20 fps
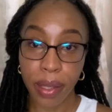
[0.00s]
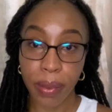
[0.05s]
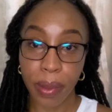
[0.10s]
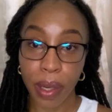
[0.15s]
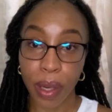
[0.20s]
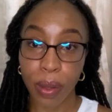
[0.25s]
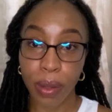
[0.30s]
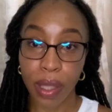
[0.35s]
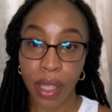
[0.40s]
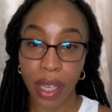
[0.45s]

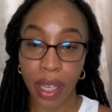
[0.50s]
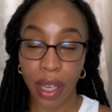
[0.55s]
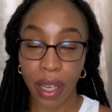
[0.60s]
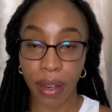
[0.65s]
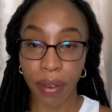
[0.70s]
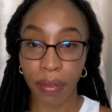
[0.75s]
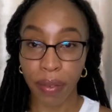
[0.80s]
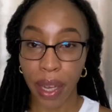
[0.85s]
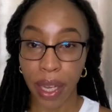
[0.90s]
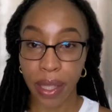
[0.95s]
without
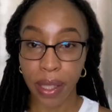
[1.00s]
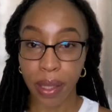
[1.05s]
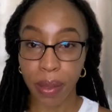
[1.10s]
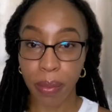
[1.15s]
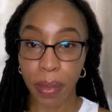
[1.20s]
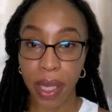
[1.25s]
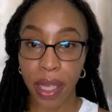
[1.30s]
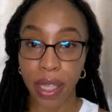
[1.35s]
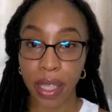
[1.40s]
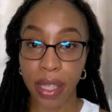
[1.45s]
taking
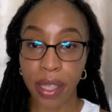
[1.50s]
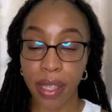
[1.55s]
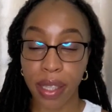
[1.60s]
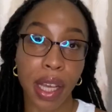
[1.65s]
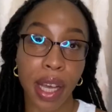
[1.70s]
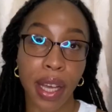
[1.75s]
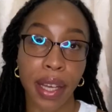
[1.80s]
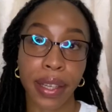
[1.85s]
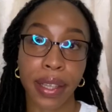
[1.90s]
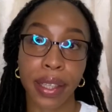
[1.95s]
vitamins
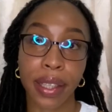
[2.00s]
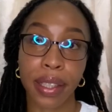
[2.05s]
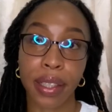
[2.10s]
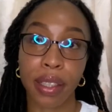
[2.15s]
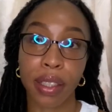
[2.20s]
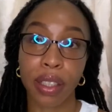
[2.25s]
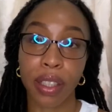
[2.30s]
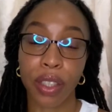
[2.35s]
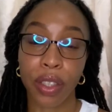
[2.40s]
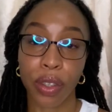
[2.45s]

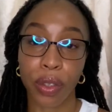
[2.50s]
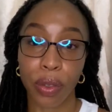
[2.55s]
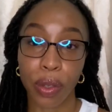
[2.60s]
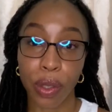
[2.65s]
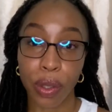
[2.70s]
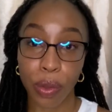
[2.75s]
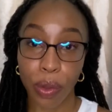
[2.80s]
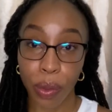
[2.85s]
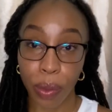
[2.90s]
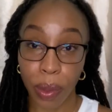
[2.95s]
and you all
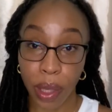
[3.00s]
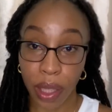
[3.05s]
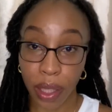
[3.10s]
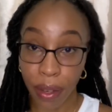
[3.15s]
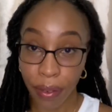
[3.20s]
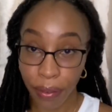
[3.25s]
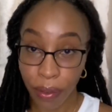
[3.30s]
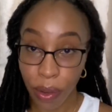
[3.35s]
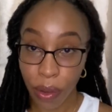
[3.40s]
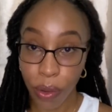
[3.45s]
know well
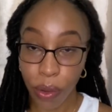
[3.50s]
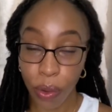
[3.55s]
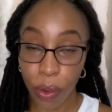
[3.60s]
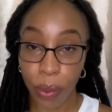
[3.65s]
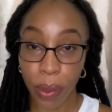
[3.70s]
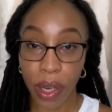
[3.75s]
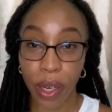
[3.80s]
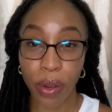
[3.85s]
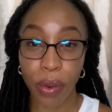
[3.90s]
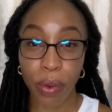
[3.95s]
if you know
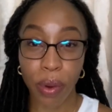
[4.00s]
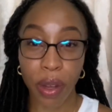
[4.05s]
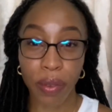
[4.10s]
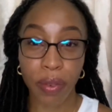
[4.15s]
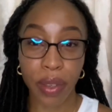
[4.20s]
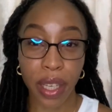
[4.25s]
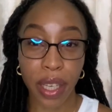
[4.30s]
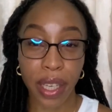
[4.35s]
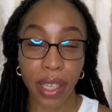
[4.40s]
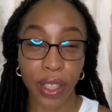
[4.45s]
when you go on
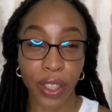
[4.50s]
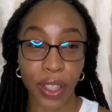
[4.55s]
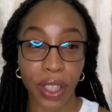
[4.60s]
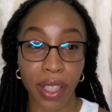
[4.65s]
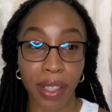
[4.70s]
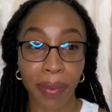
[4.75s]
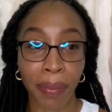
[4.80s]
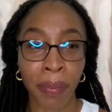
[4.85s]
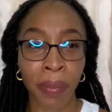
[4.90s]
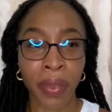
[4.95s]

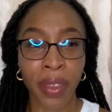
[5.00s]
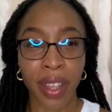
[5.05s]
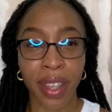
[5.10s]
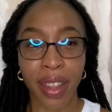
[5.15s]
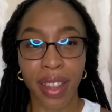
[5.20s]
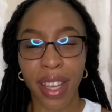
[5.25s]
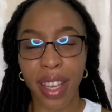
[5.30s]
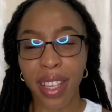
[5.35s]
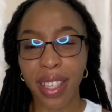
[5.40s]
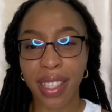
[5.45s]
vacation
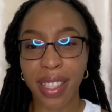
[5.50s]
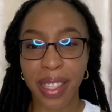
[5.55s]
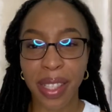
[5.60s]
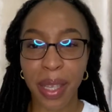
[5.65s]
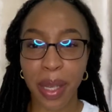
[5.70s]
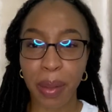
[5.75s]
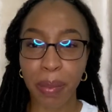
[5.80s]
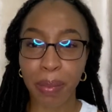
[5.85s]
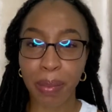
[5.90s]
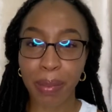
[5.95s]
things
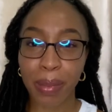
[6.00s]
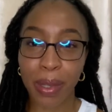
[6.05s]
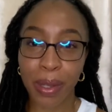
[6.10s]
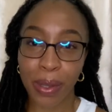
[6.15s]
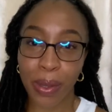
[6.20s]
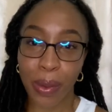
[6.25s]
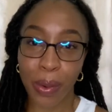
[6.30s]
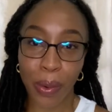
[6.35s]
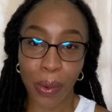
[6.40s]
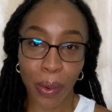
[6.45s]
seem
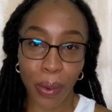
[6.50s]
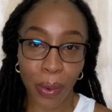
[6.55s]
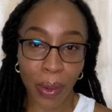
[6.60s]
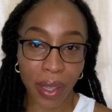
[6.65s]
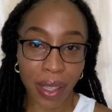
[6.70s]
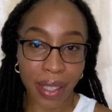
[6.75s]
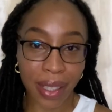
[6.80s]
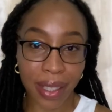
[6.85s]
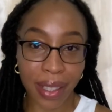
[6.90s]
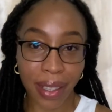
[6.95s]
so
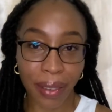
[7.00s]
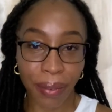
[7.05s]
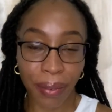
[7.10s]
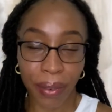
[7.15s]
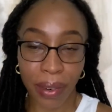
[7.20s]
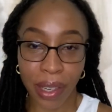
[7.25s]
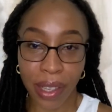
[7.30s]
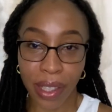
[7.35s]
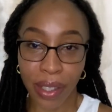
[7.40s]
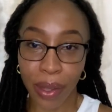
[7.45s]

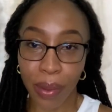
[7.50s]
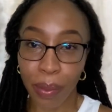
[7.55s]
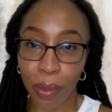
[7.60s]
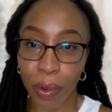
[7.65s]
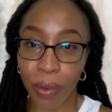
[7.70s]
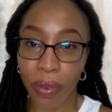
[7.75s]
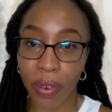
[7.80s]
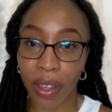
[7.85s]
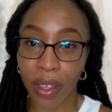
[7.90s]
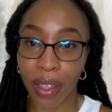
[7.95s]
different you
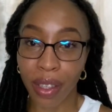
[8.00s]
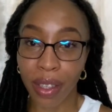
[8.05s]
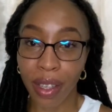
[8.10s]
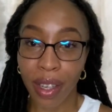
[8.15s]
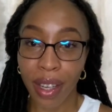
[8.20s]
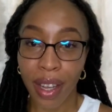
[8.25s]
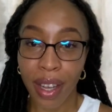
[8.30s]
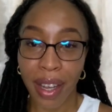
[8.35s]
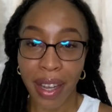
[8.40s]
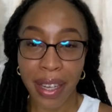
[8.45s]
move on
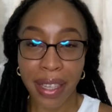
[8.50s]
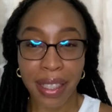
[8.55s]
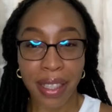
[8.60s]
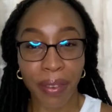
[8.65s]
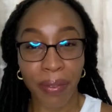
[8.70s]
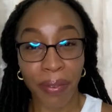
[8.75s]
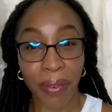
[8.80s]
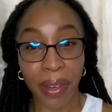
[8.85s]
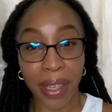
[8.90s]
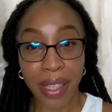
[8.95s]
a
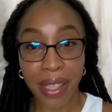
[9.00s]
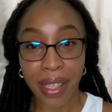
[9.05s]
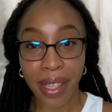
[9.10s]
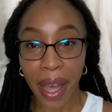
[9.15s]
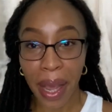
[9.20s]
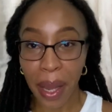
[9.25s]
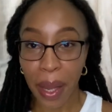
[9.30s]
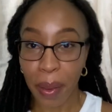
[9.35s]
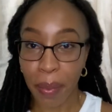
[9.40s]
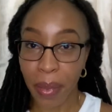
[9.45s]
different
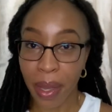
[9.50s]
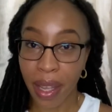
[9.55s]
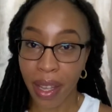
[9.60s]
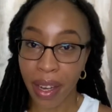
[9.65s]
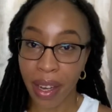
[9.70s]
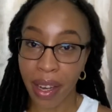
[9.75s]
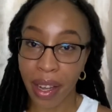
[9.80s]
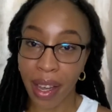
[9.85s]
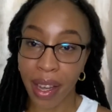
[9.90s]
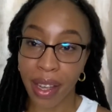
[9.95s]

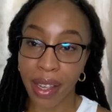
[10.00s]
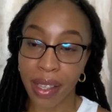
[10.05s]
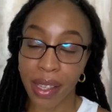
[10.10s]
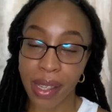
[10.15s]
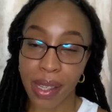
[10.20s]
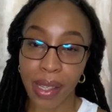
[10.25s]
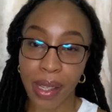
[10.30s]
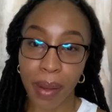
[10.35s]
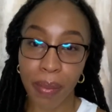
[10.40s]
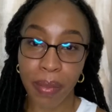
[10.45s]
timing and
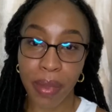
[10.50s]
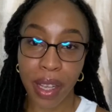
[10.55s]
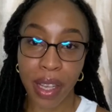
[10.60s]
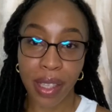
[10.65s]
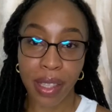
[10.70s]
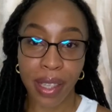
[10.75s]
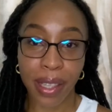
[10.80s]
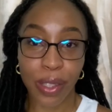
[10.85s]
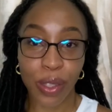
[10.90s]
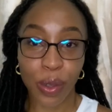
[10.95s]
some things
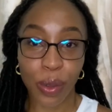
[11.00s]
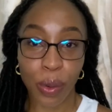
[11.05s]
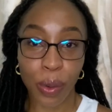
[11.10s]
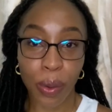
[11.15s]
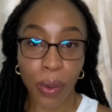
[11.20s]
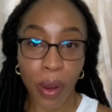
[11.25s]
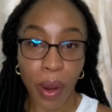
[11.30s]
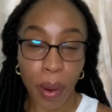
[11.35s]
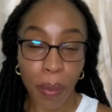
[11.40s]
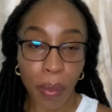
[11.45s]
that you
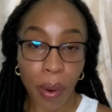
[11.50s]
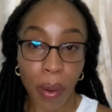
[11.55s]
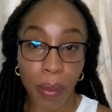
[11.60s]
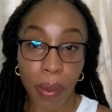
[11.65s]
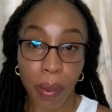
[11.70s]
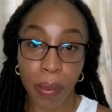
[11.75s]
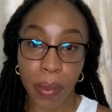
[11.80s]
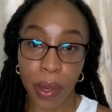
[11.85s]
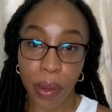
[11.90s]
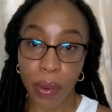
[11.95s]

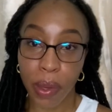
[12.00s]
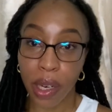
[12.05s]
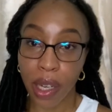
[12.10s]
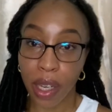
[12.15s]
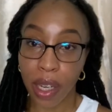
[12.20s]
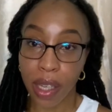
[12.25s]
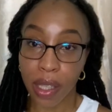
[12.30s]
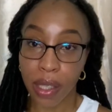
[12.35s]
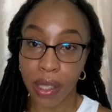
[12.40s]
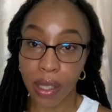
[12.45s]
probably will
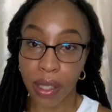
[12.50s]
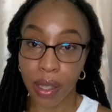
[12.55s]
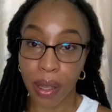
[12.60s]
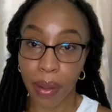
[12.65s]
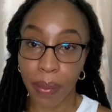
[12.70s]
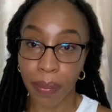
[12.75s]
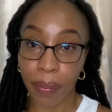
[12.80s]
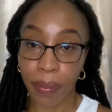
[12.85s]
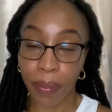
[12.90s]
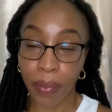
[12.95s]

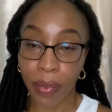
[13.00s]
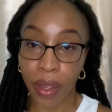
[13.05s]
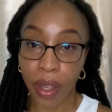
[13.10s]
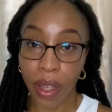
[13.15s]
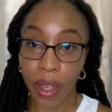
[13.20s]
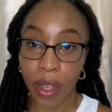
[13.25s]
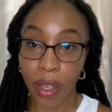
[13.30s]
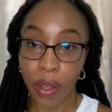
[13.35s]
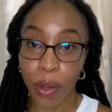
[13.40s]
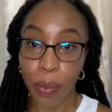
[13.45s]
accustom
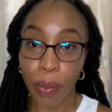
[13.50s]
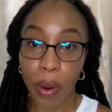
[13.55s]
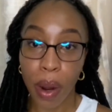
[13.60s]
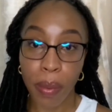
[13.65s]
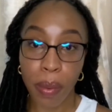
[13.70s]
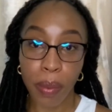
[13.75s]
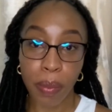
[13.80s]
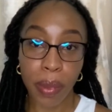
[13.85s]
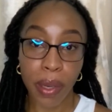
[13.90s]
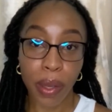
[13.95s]
you
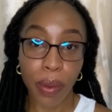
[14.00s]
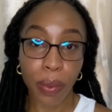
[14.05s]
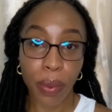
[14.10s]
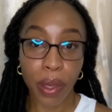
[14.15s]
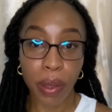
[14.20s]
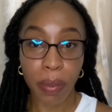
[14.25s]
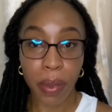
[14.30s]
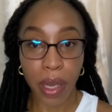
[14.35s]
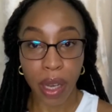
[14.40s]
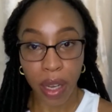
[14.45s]
probably
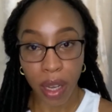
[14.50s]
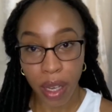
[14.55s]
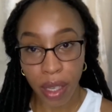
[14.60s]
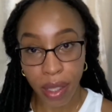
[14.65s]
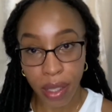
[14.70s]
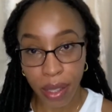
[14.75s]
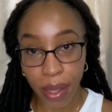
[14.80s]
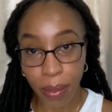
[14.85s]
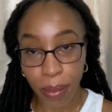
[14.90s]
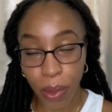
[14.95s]
will be
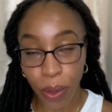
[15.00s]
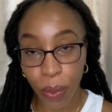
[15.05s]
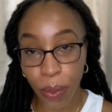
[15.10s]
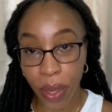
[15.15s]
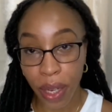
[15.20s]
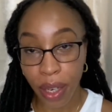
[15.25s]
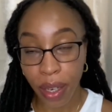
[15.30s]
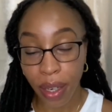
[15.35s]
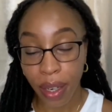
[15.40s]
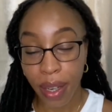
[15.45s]
accustomed
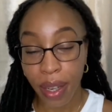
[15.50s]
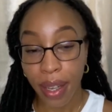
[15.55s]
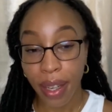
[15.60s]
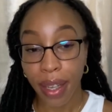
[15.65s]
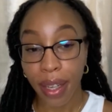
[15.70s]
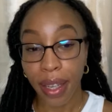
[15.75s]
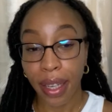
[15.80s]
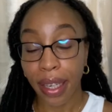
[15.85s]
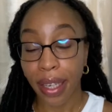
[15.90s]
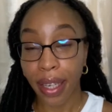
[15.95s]
doing
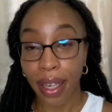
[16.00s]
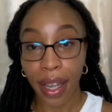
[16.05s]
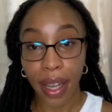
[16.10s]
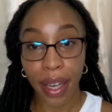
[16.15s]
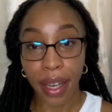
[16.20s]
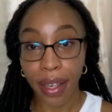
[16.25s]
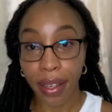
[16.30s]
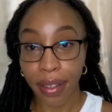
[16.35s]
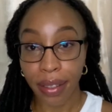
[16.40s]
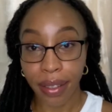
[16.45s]
it
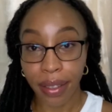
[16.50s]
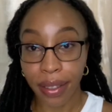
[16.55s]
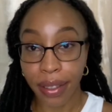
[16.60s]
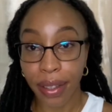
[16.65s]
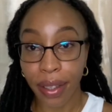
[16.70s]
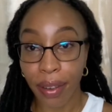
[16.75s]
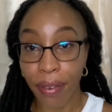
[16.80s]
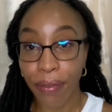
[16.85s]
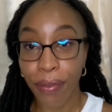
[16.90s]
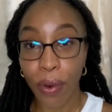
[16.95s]
kind of
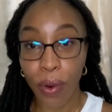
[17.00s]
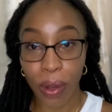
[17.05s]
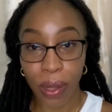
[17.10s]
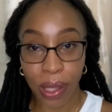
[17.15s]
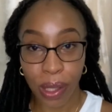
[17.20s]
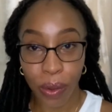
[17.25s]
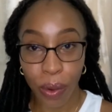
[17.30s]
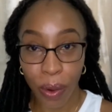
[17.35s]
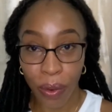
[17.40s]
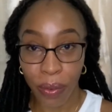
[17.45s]
pause
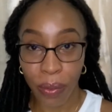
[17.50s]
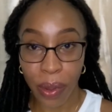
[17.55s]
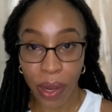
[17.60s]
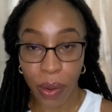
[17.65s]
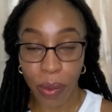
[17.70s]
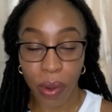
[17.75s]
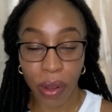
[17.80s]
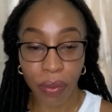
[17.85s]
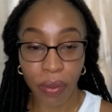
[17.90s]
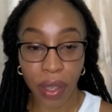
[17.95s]
off when
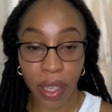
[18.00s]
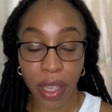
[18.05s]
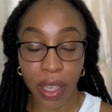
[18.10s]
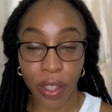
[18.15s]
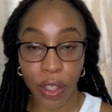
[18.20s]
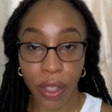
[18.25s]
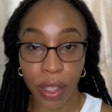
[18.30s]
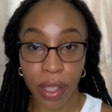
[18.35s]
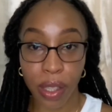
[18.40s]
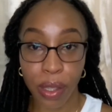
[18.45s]
you're on
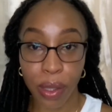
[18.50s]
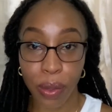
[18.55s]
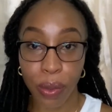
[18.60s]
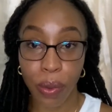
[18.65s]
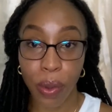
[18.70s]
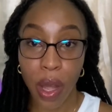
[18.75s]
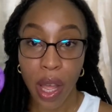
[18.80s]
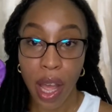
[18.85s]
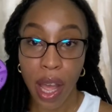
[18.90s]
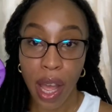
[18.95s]
vacation. So
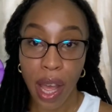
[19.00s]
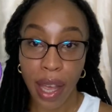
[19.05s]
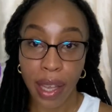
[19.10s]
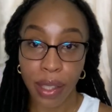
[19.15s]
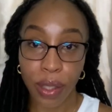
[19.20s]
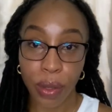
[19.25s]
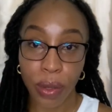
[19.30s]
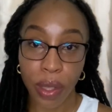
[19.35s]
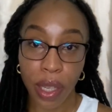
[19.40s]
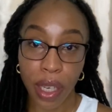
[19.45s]
I
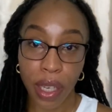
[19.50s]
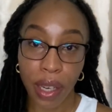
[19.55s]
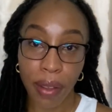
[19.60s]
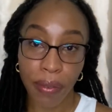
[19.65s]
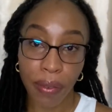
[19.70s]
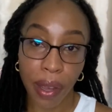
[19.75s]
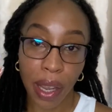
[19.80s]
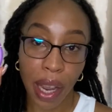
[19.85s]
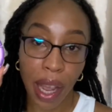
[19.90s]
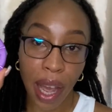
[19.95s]
thought that
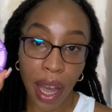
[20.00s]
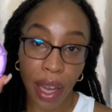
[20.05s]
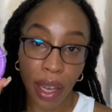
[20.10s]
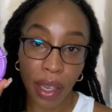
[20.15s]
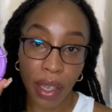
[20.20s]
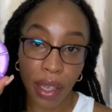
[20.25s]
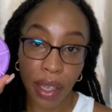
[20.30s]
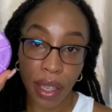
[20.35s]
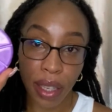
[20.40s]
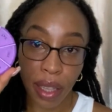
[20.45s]
if I
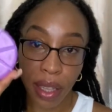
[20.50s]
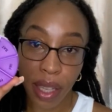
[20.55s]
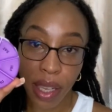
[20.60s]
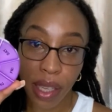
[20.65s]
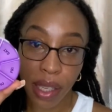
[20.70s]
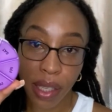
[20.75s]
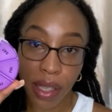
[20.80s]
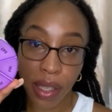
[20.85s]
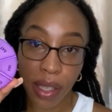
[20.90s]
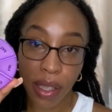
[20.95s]
had
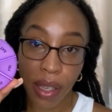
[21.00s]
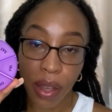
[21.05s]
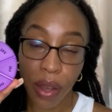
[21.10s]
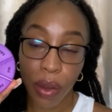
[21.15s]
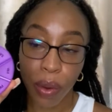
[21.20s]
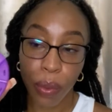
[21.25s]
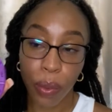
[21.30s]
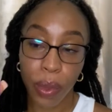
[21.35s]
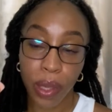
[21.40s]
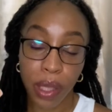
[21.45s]
this
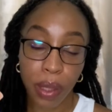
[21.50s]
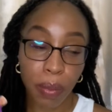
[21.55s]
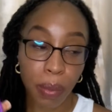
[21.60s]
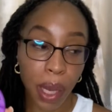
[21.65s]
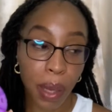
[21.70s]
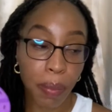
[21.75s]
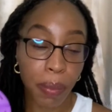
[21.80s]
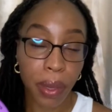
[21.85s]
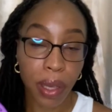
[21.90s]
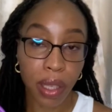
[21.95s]
with
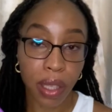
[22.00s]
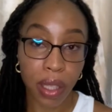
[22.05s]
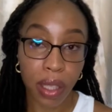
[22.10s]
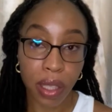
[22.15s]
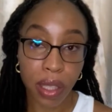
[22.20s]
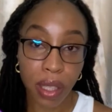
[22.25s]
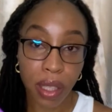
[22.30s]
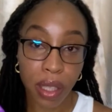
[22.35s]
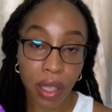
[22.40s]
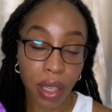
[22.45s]
my pills